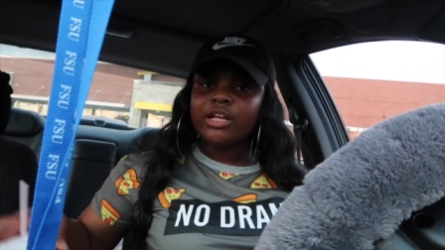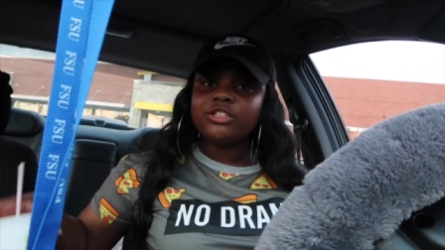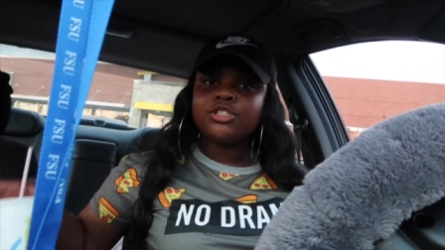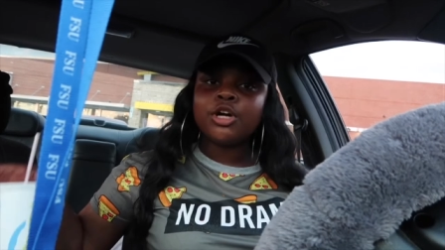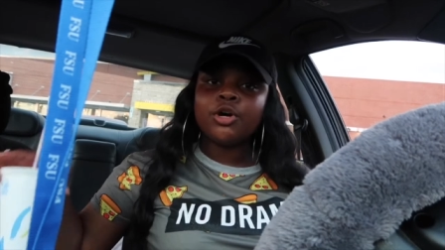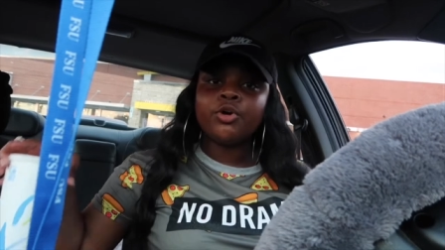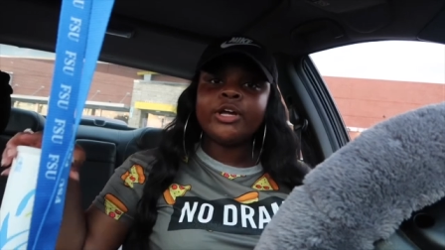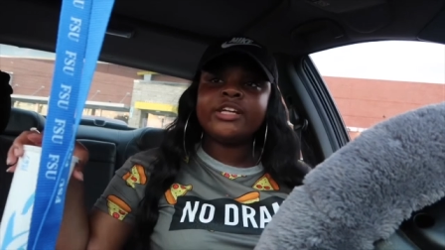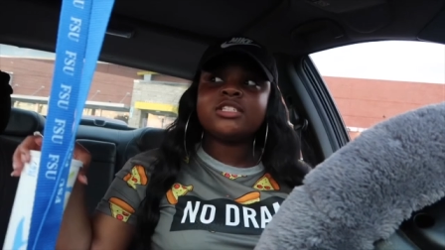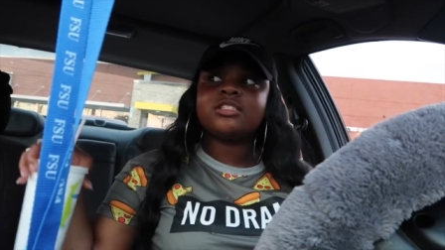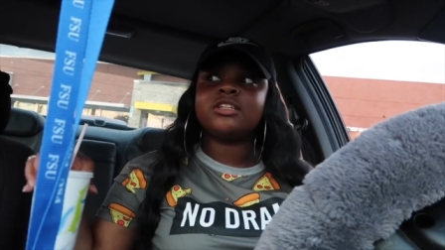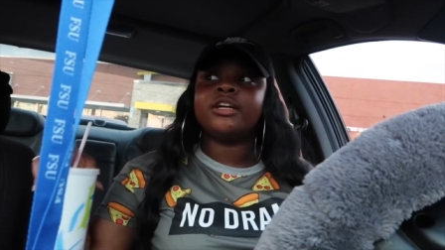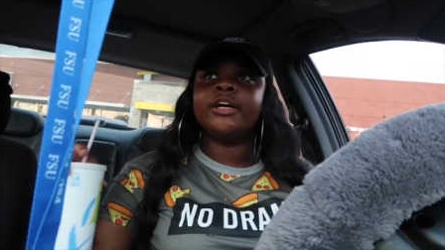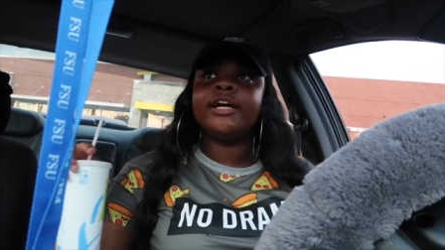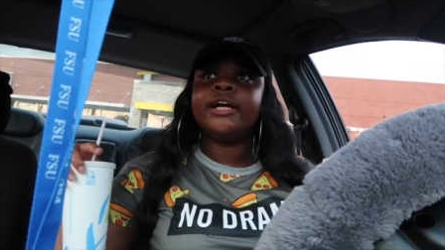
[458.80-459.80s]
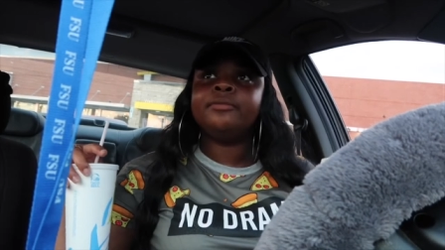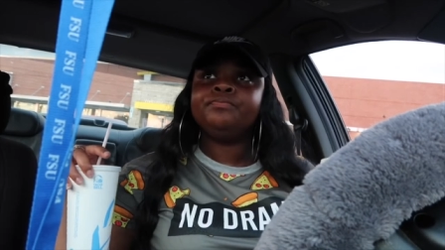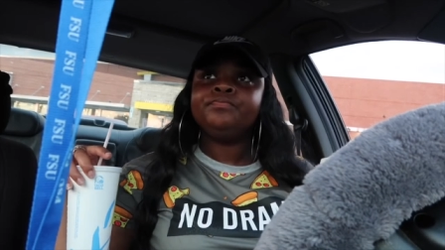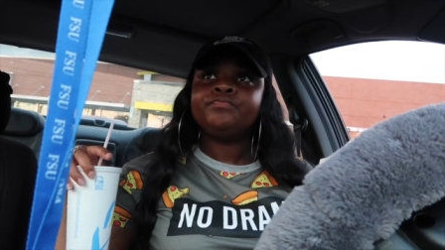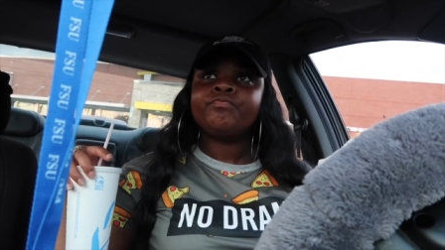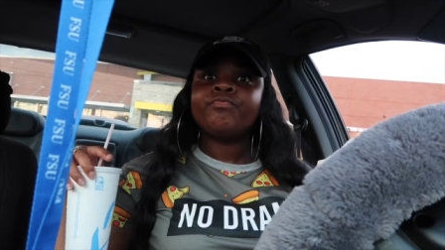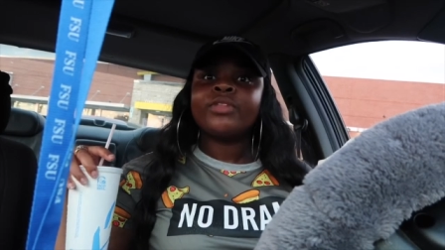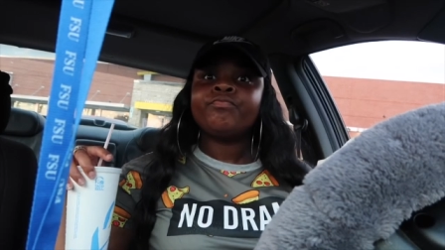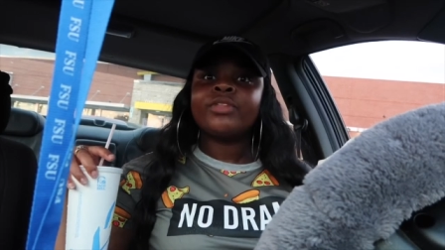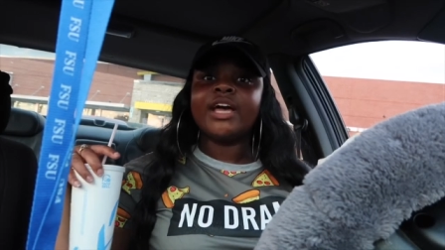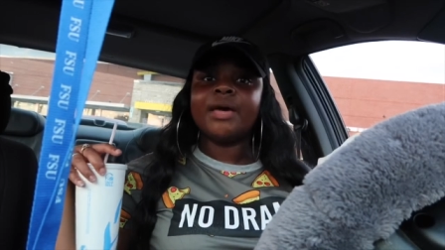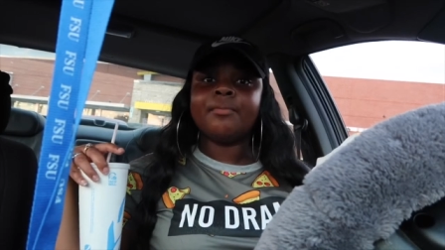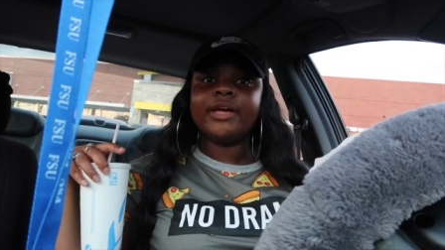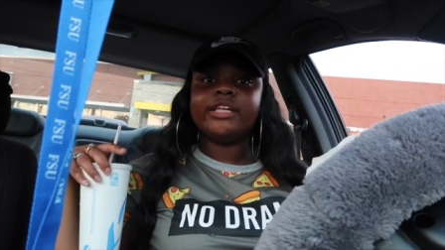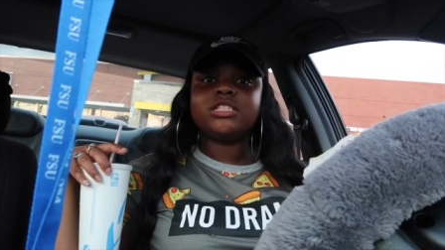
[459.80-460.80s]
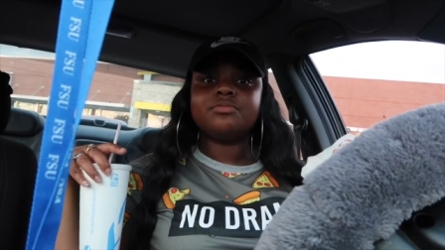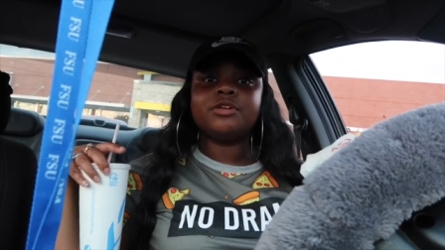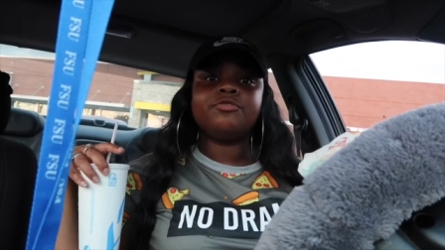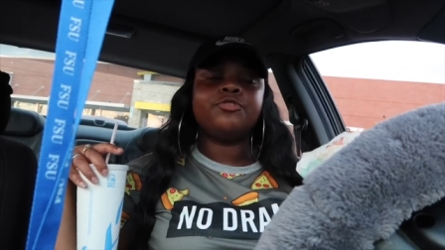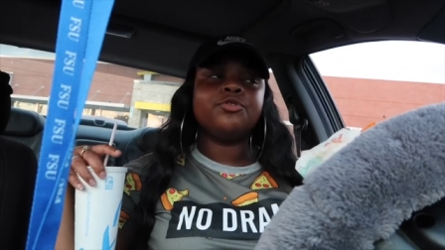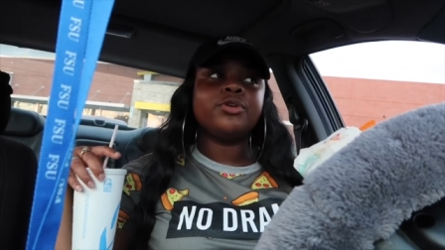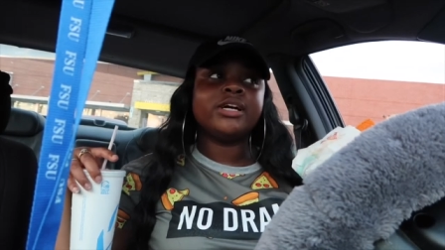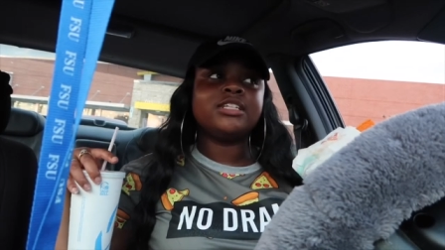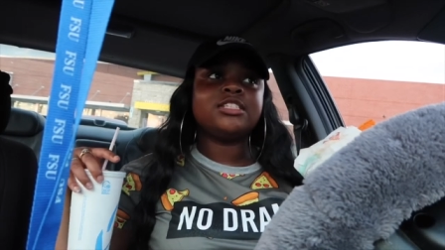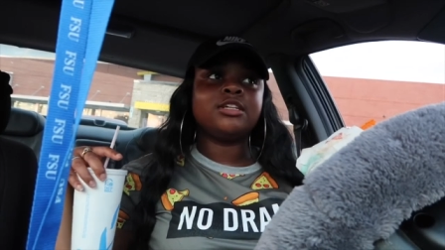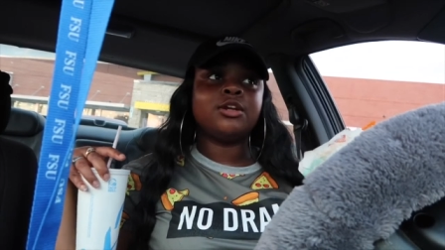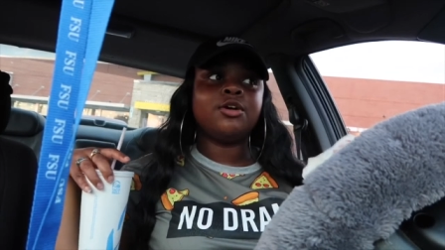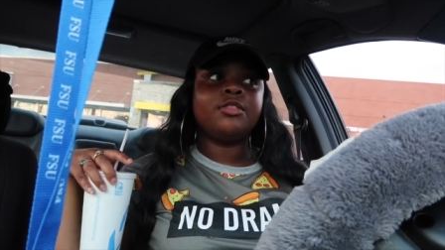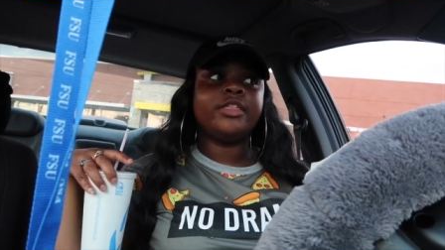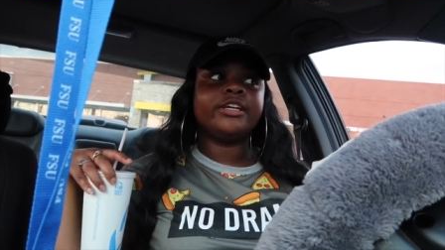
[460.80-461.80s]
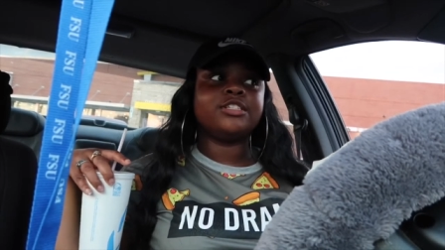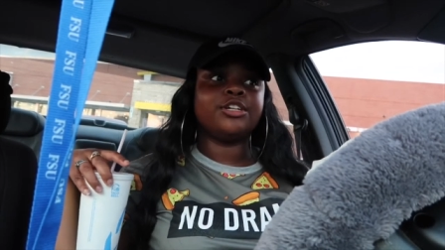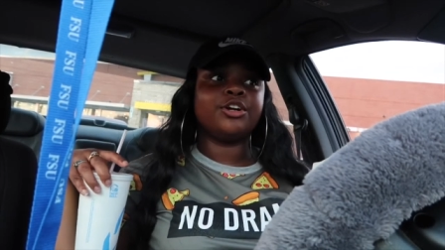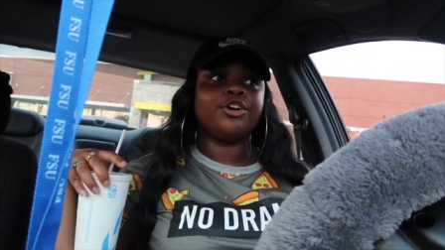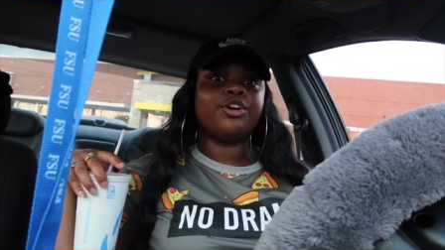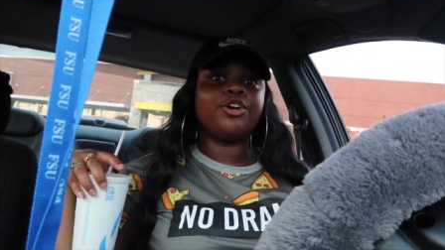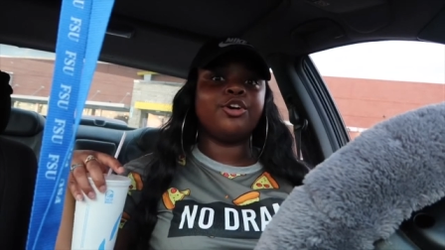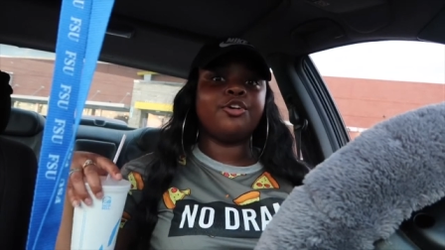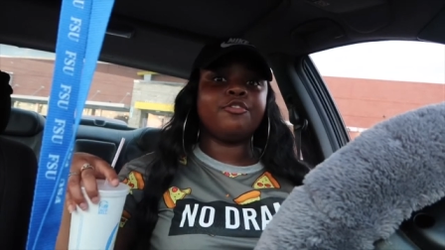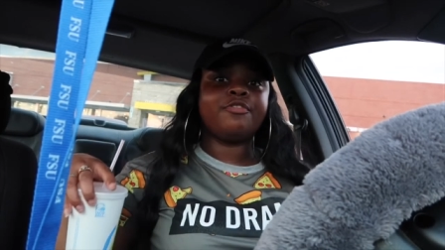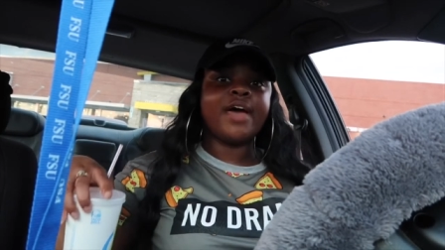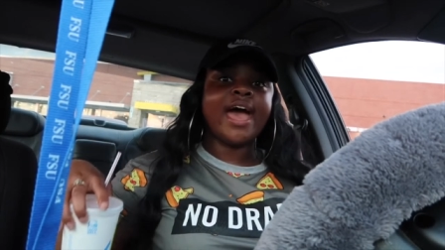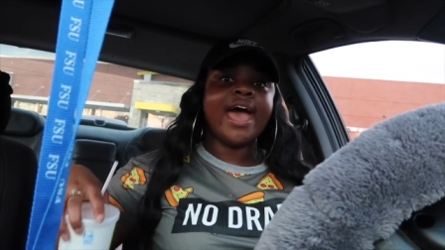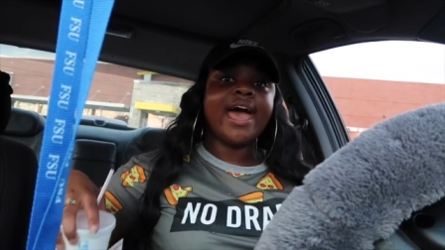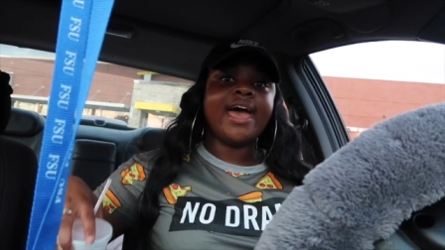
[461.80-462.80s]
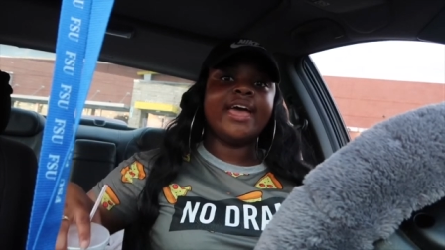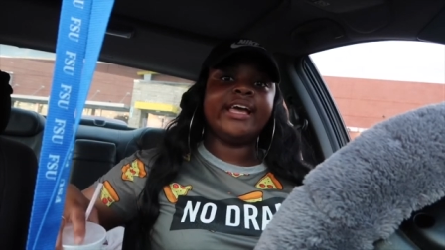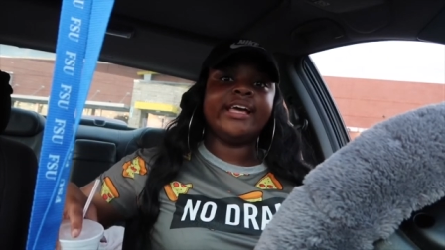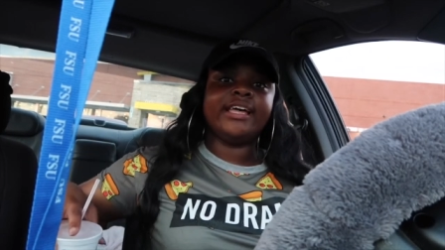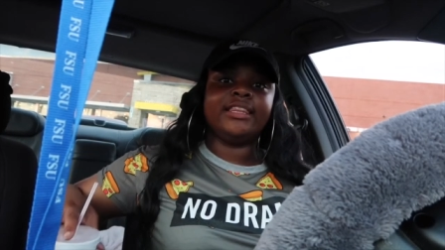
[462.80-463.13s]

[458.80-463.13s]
So it's good it makes me feel good to know there's a girl that